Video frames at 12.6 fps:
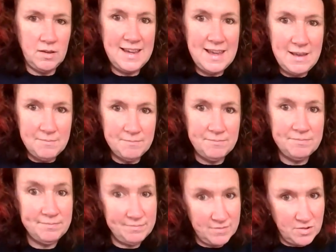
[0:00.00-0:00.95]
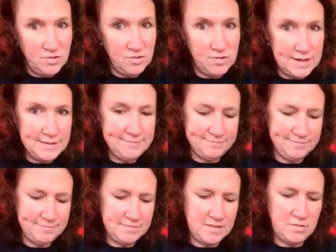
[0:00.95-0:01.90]
him, sorry.
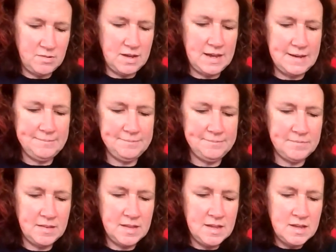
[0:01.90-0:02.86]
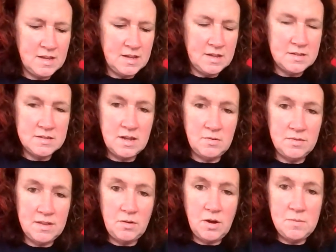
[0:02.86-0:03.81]
Okay, so and
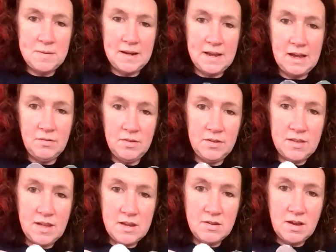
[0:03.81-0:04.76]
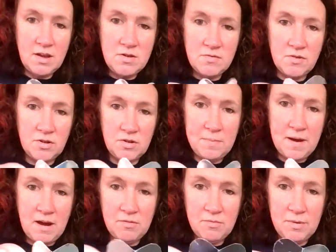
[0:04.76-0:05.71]
then you open it out and there you go, you've got your
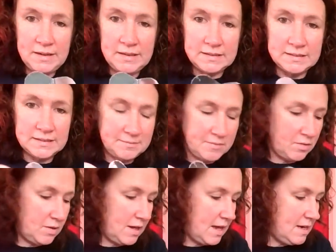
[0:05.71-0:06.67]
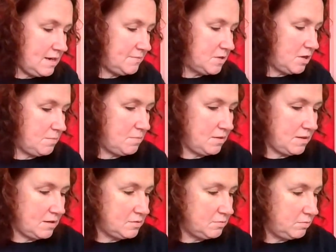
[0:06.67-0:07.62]
pair of wings. Okay, so you can put
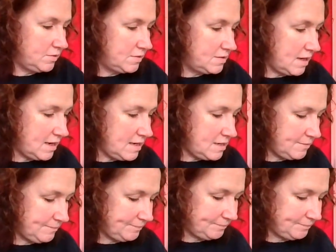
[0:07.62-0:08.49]
that to one side.